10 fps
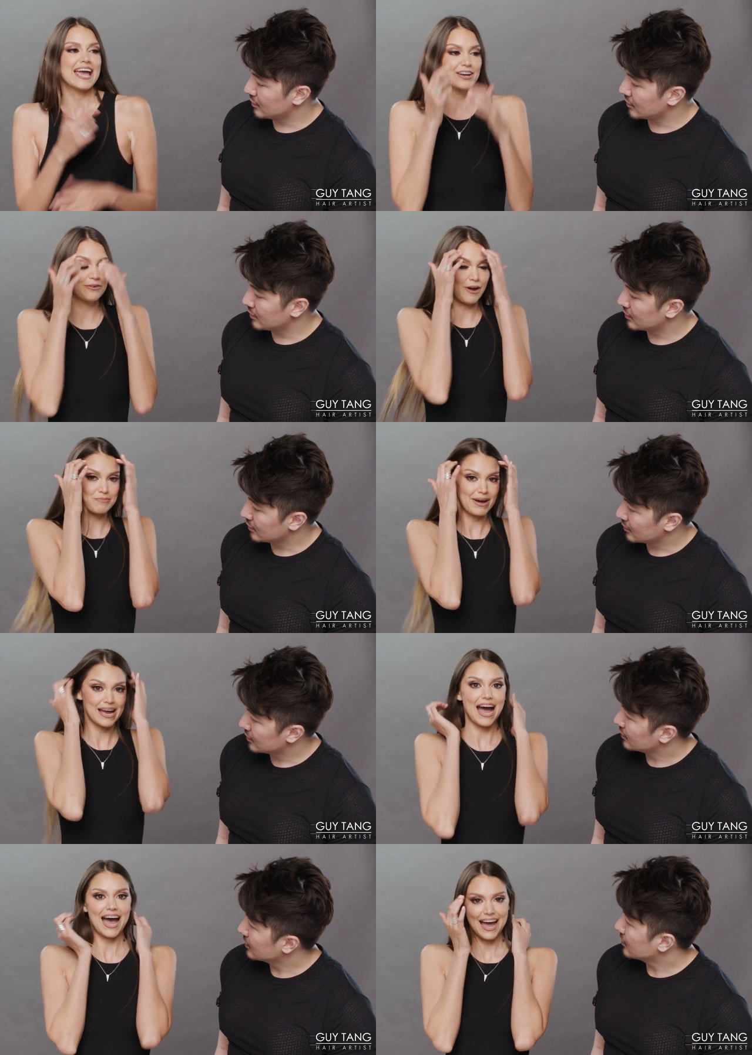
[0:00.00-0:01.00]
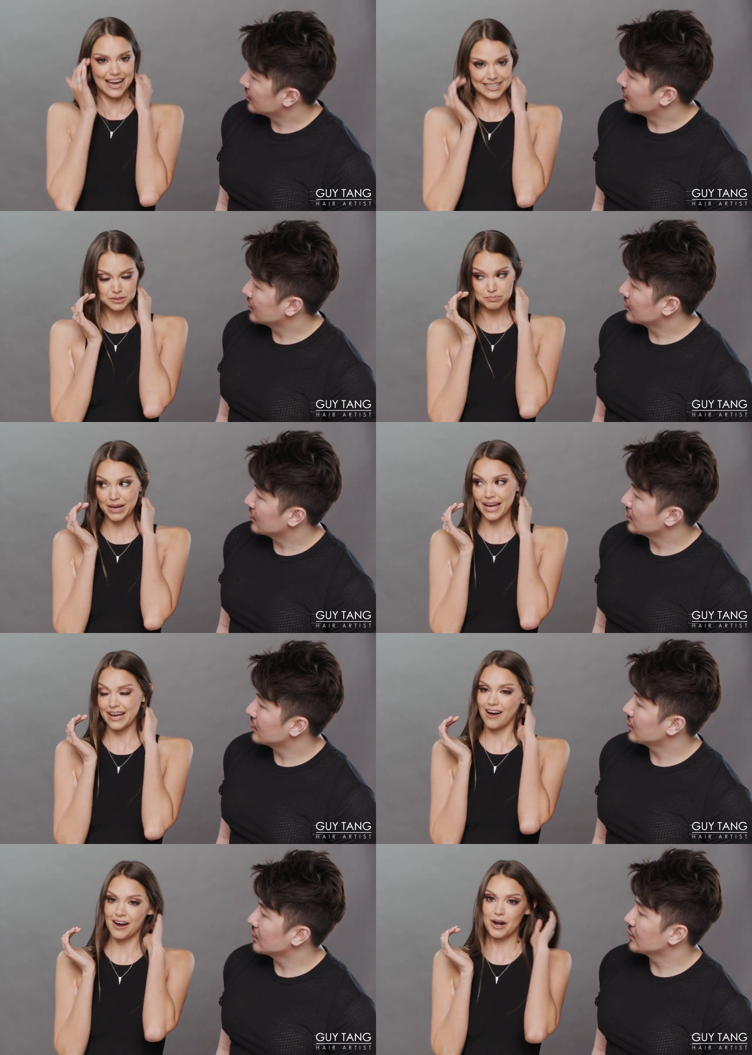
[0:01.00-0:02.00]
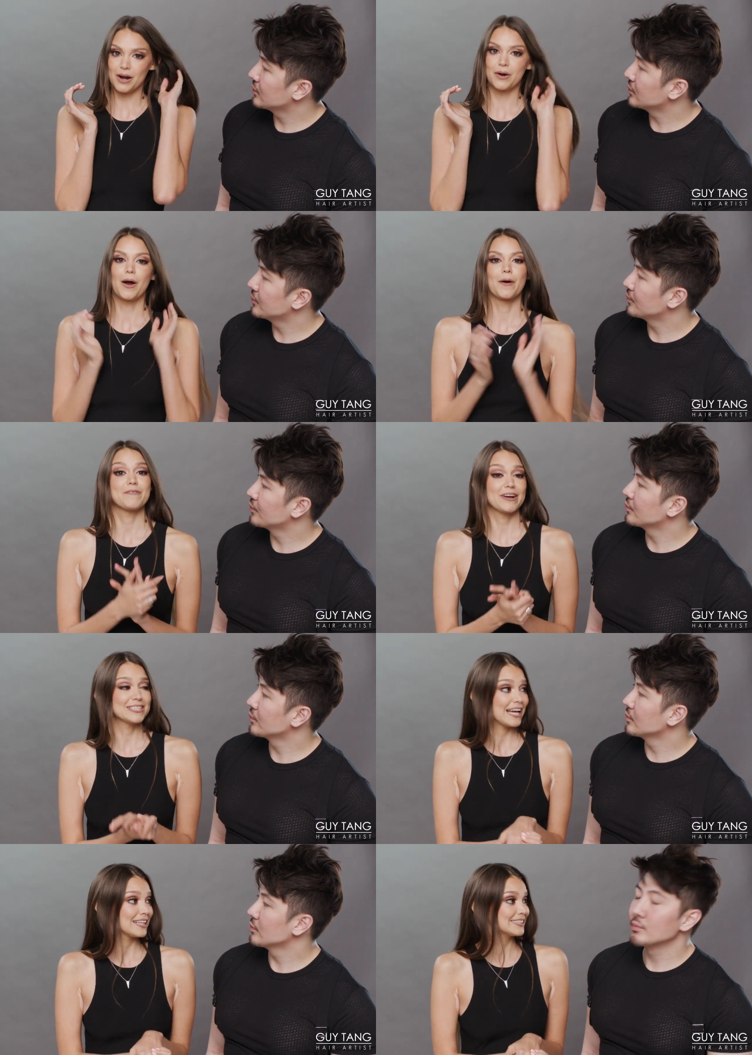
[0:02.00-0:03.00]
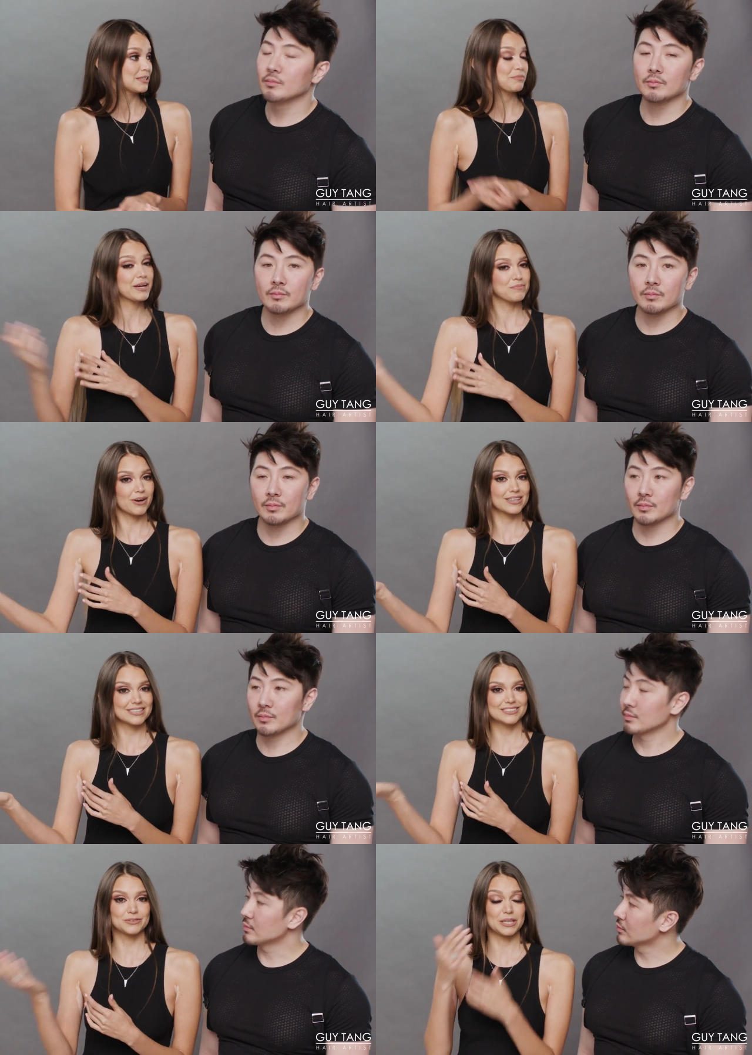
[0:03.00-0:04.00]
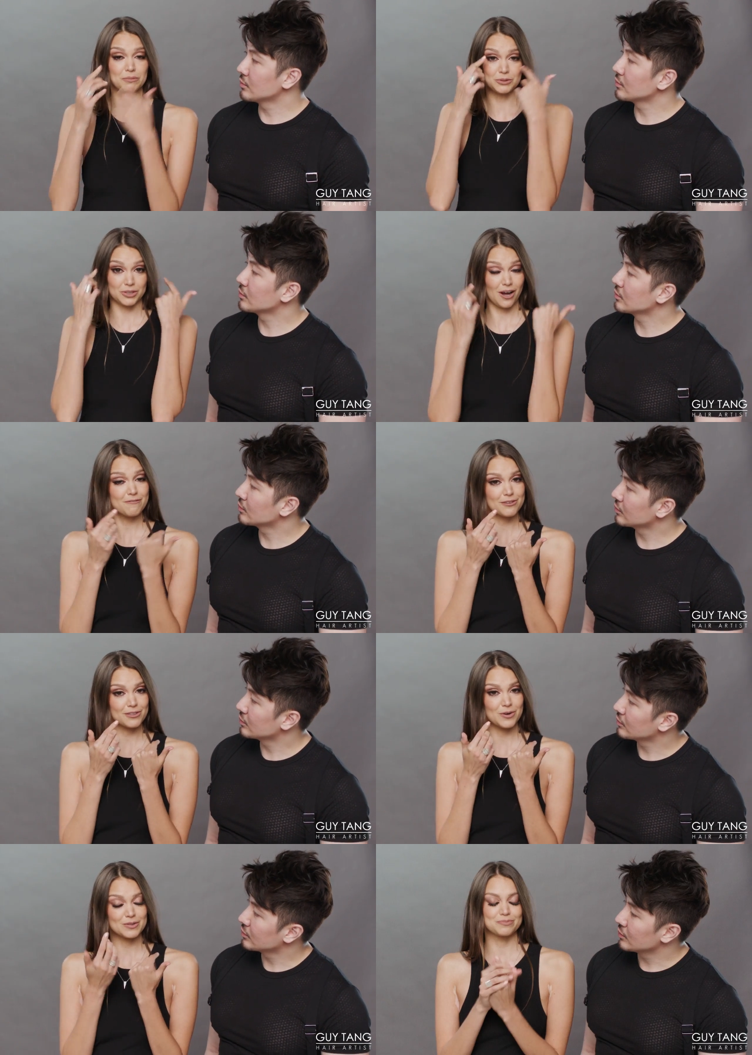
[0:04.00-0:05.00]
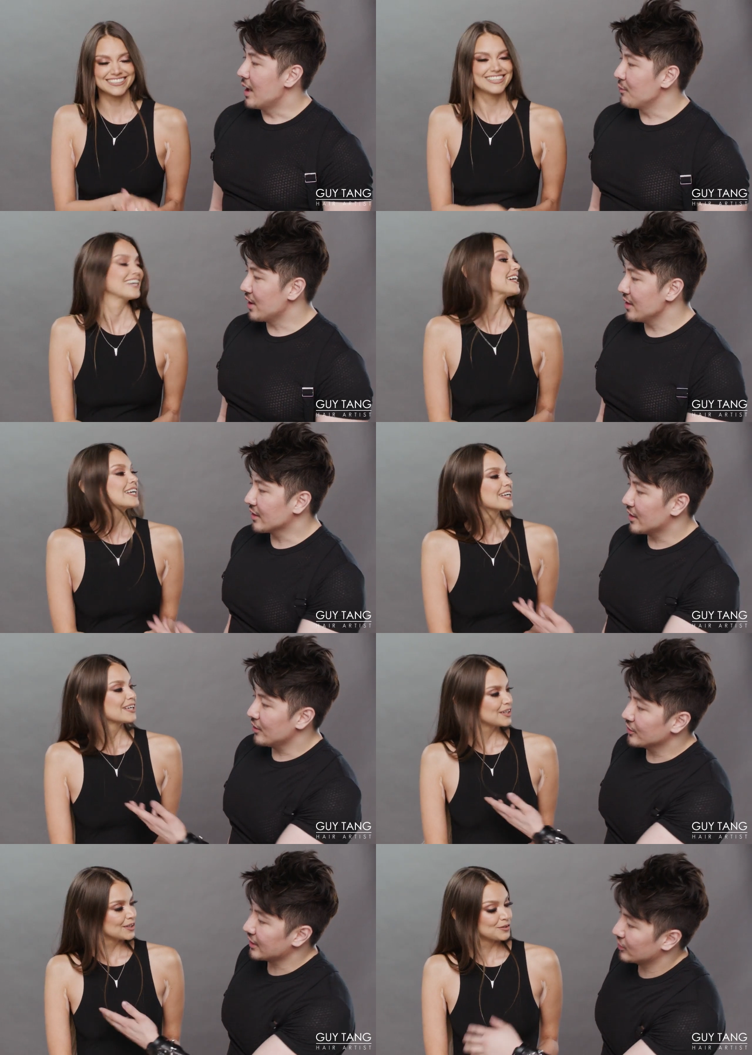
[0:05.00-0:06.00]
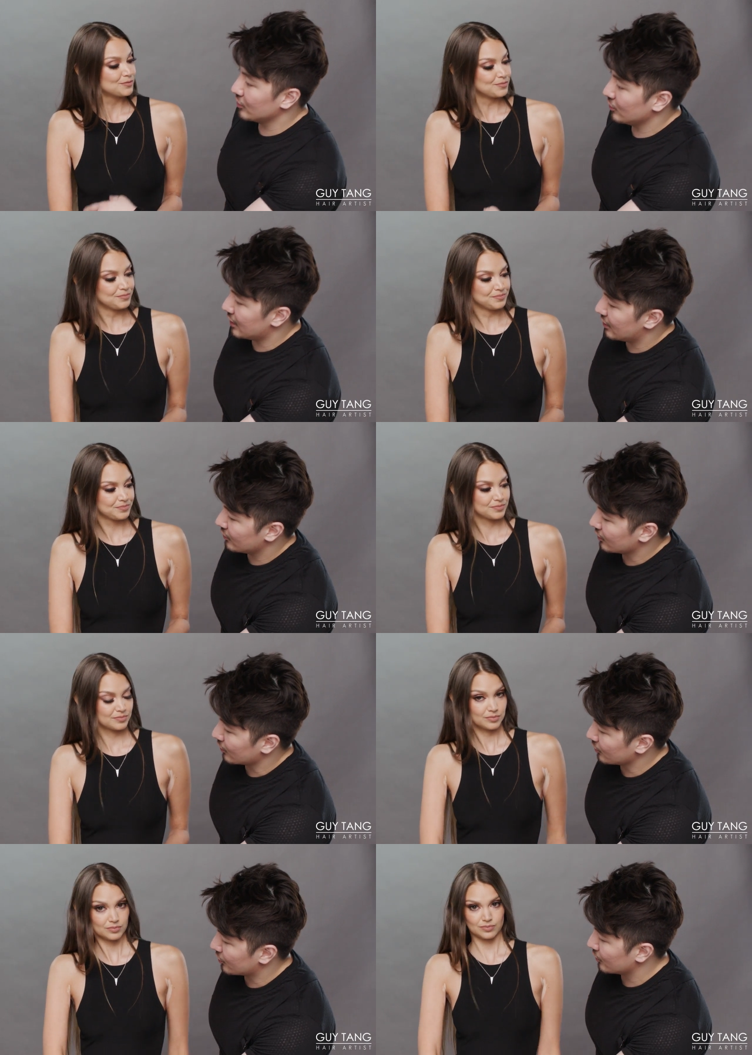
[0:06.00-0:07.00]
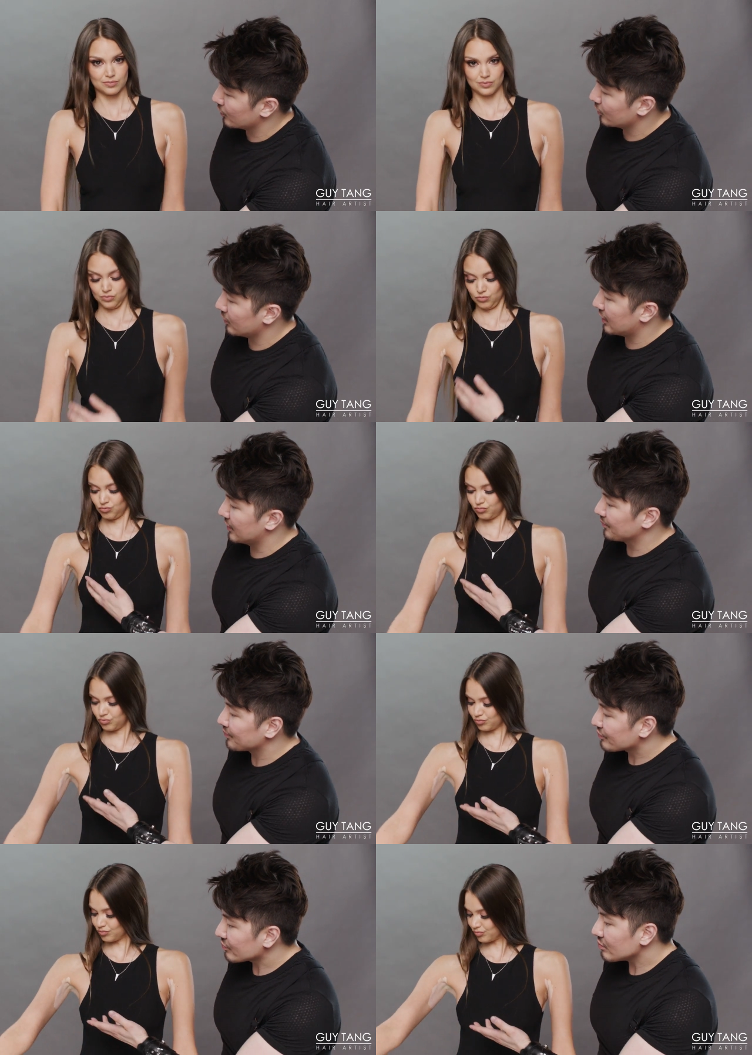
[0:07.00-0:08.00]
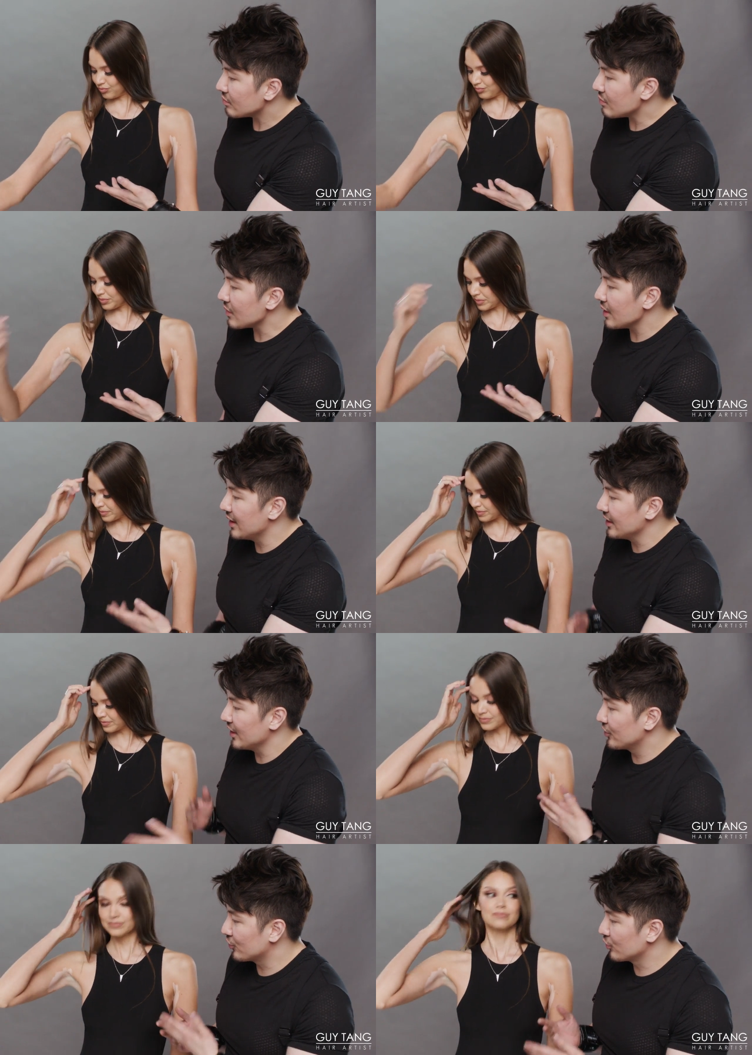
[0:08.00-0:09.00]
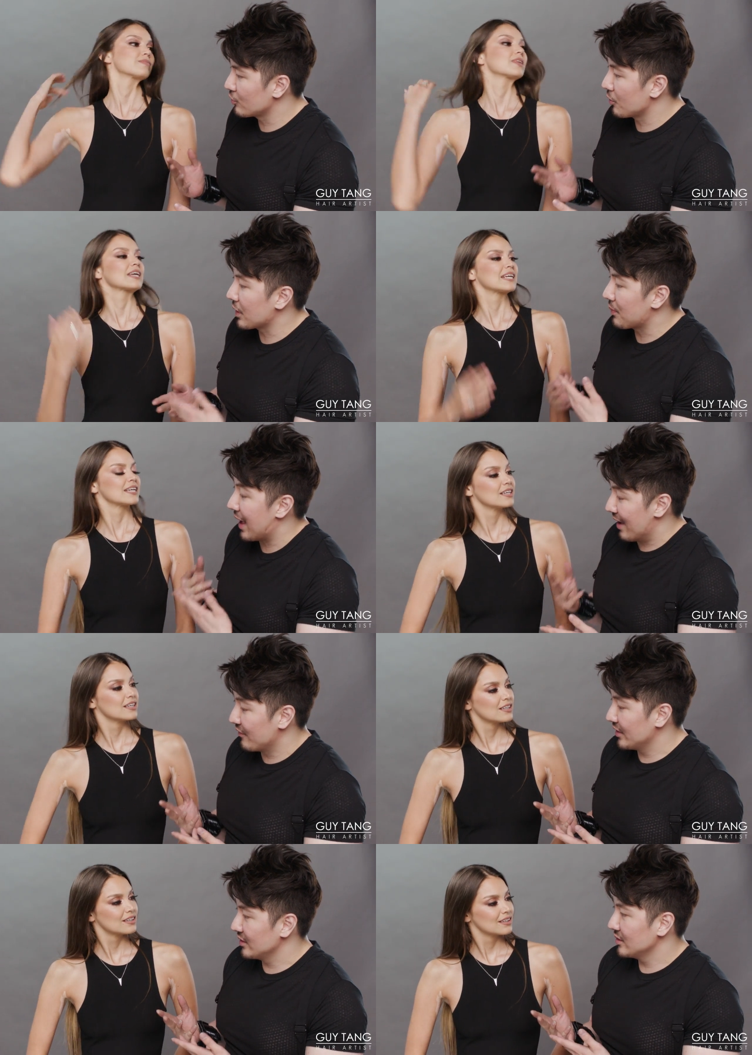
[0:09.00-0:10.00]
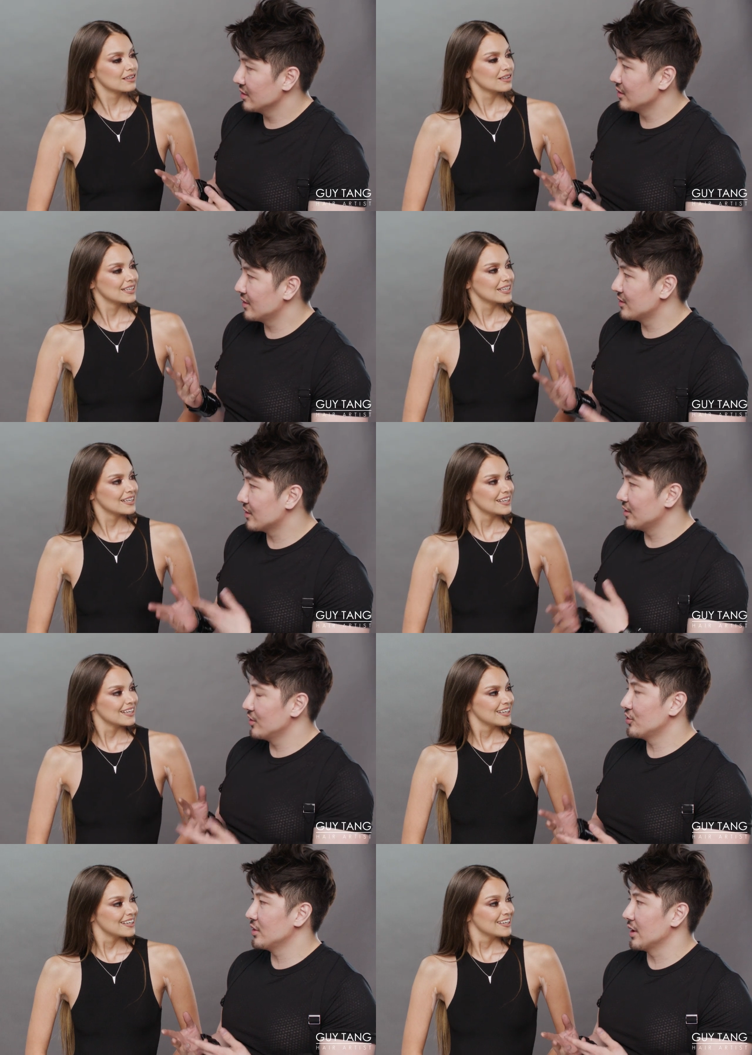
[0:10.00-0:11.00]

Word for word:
Speaker 1: and around my eyes, but our very talented makeup artist was able to cover those.
Speaker 2: I'm kind of curious, like, do you ever go through any issues growing up having this condition?